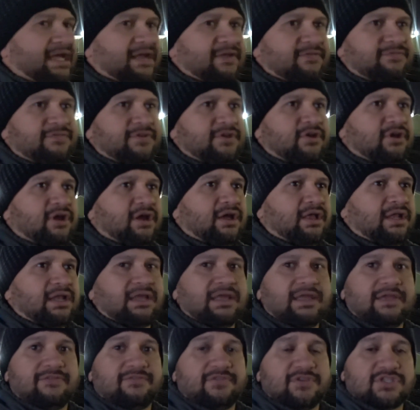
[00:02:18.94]
gotta figure out
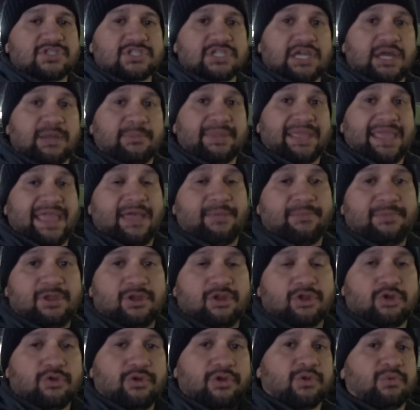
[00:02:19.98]
if it's coming at me
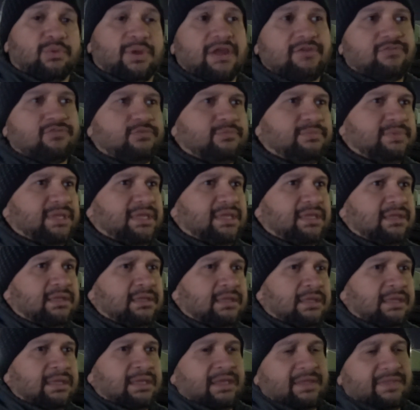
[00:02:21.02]
or going away from me.
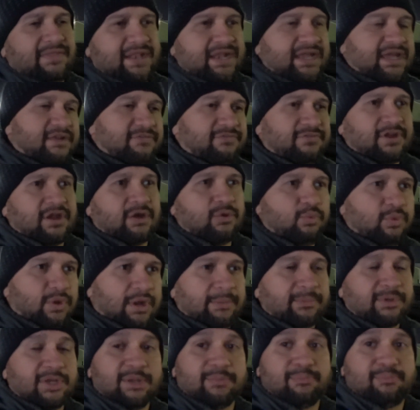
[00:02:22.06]
Then I gotta figure out where
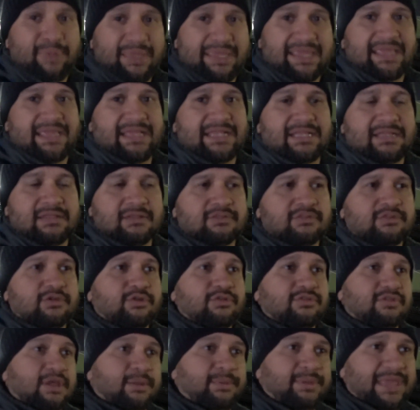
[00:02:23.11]
I'm gonna be so
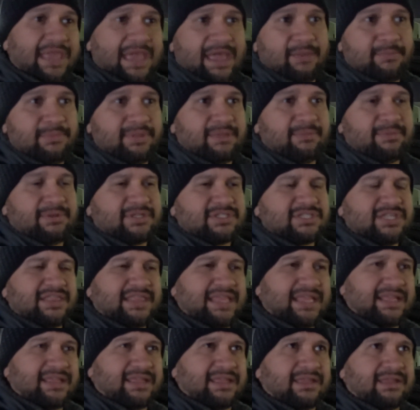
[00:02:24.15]
it's coming at me, because I
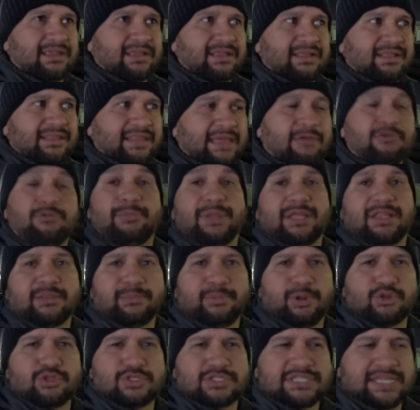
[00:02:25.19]
think that would make the
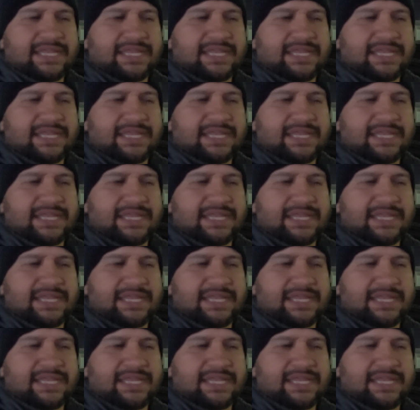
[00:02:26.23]
most